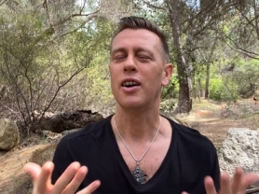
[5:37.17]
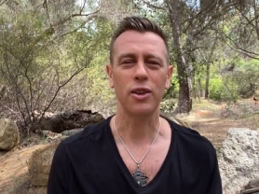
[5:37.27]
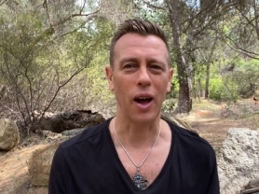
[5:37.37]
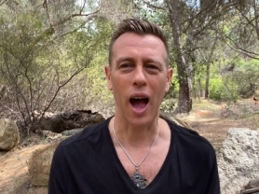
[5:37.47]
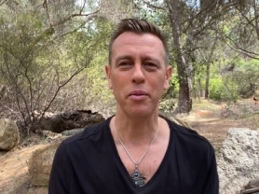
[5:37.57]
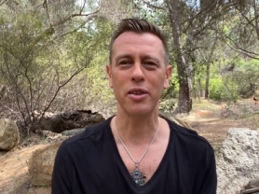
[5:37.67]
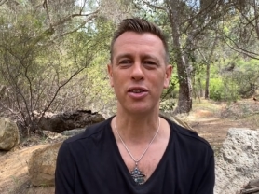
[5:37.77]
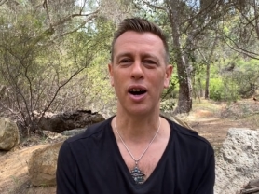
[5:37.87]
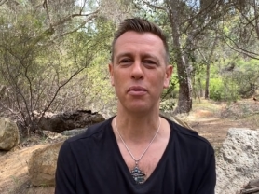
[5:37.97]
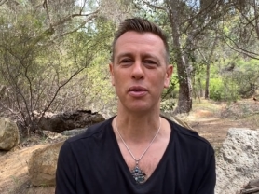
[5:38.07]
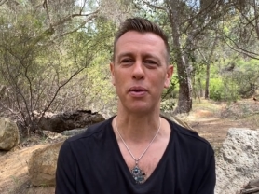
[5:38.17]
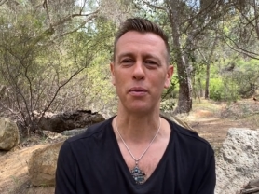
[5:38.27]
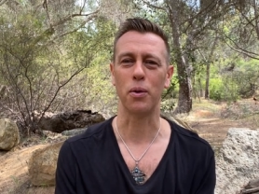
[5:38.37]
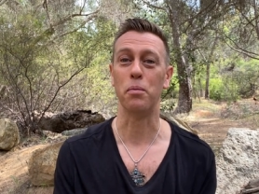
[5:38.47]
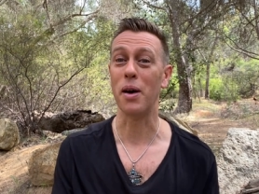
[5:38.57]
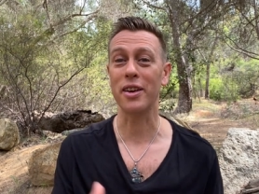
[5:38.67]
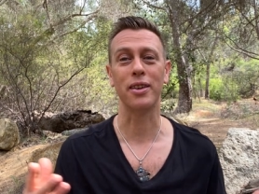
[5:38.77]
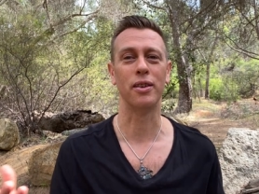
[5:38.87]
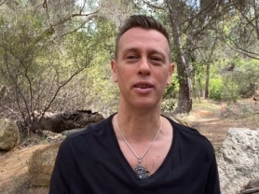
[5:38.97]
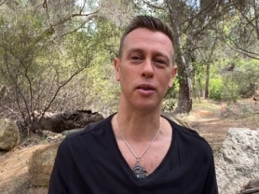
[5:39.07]
You know, how many times have people met
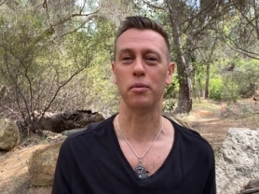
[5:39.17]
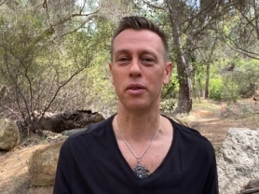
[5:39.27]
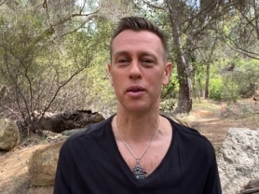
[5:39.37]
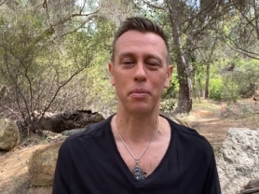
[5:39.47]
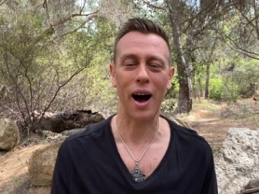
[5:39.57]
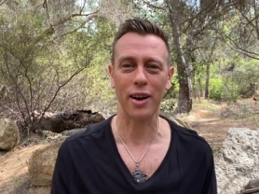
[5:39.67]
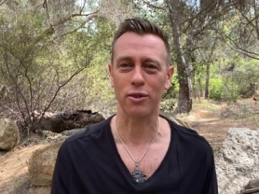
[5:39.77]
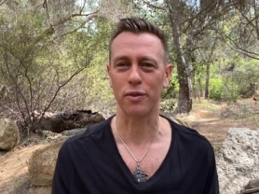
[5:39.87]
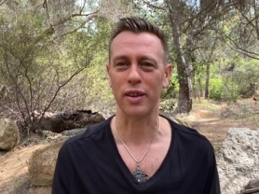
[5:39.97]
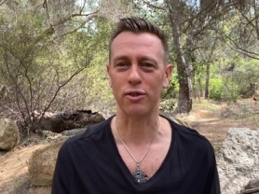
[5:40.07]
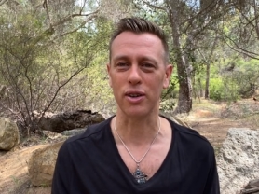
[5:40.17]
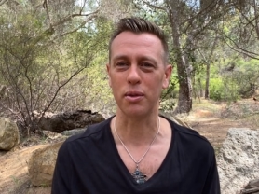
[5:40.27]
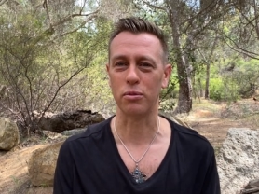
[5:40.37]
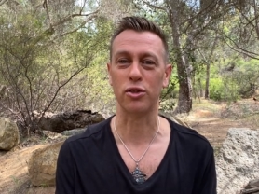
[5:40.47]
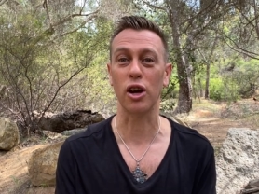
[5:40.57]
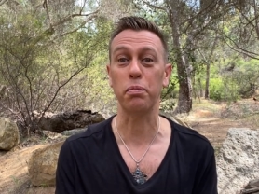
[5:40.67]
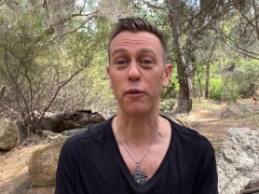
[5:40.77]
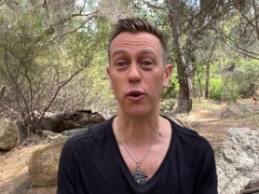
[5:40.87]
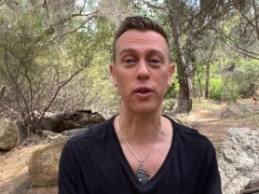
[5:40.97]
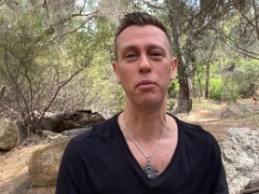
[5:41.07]
the partner of their dreams just
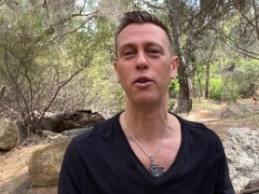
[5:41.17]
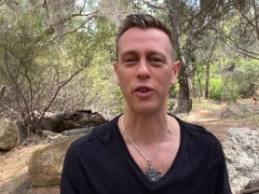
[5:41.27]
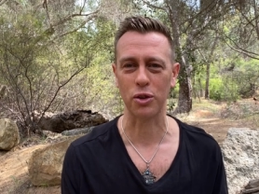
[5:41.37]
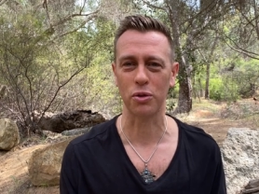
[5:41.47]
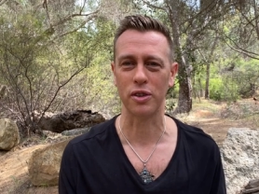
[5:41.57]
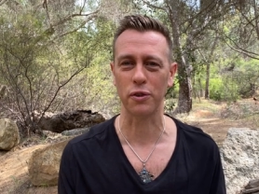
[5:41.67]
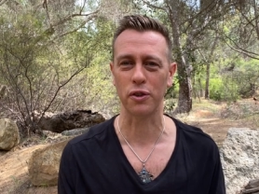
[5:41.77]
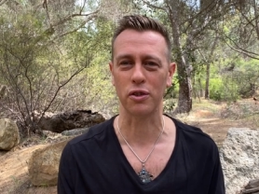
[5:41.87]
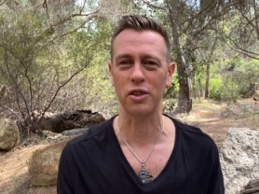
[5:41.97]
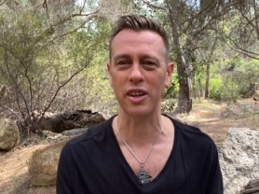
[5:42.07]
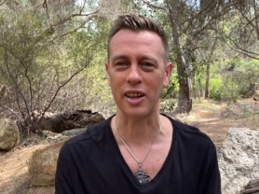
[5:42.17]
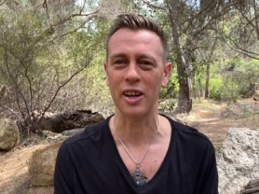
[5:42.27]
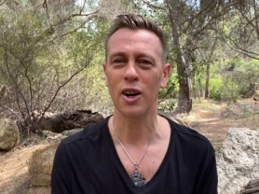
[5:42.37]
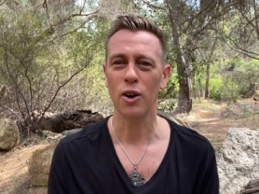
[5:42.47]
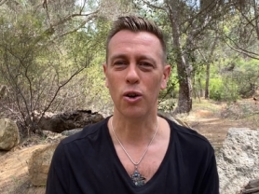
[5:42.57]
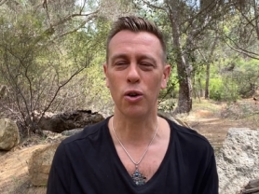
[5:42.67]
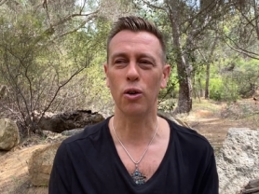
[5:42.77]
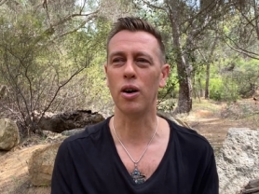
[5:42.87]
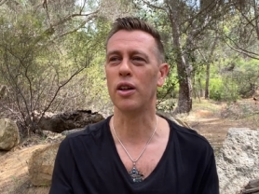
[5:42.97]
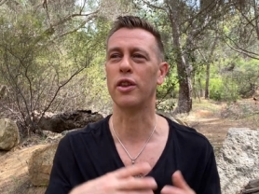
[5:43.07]
before they're moving to a different city?
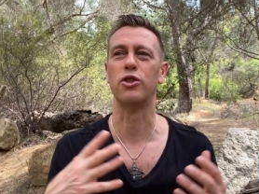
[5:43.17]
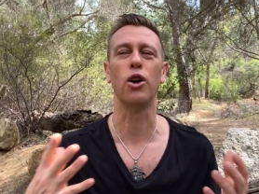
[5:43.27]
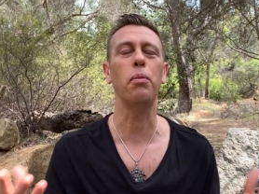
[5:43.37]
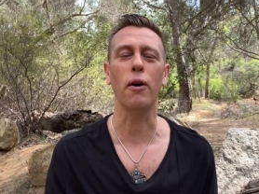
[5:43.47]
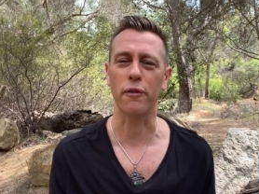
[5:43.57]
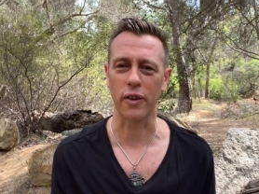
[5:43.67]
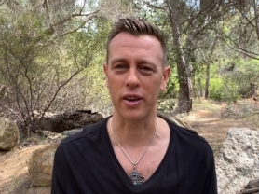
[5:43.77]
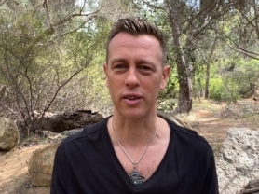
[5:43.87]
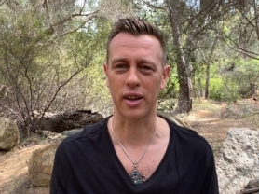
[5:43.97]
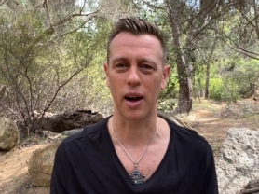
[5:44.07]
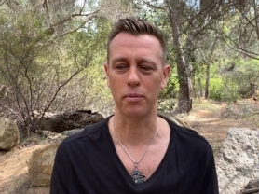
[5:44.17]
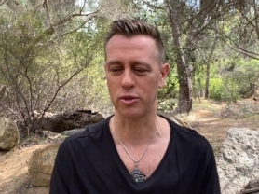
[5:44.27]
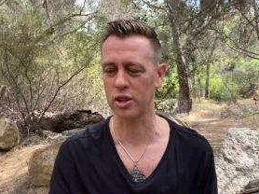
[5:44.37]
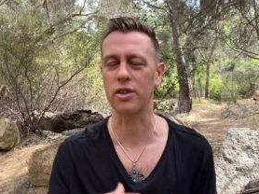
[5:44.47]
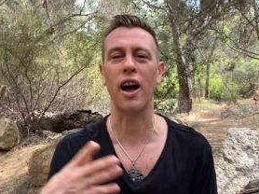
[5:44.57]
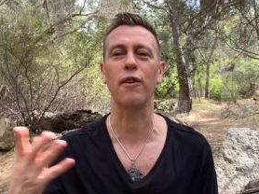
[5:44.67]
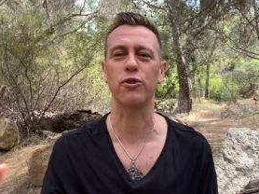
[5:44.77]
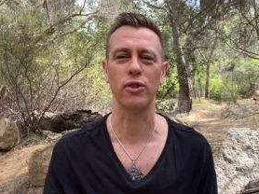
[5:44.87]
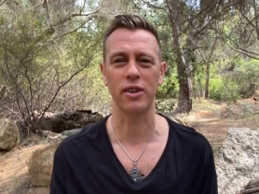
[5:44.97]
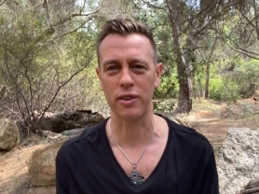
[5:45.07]
Or the job offer has come just
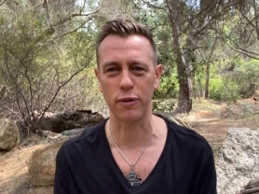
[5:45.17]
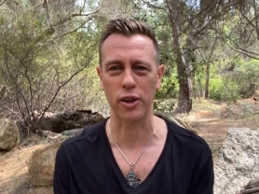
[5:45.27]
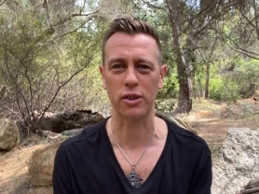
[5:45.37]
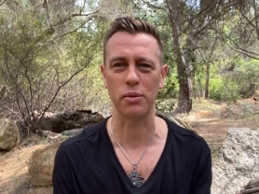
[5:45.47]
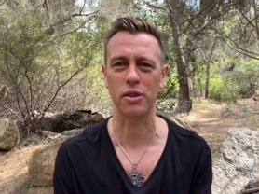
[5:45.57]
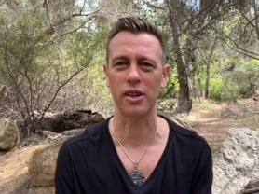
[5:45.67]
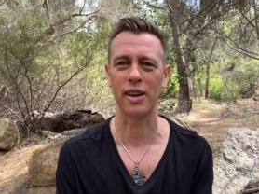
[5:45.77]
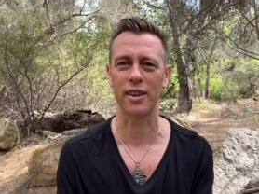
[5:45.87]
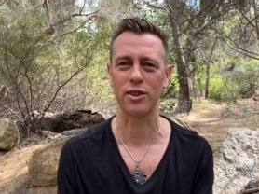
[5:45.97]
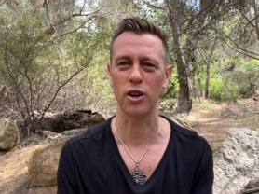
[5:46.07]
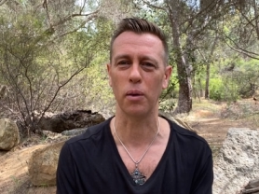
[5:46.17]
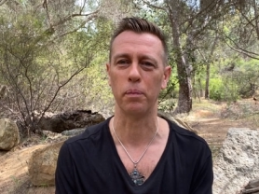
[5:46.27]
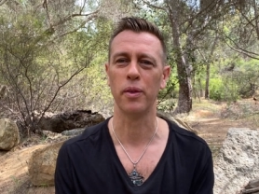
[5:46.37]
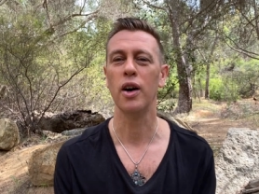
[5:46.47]
after you've accepted another job.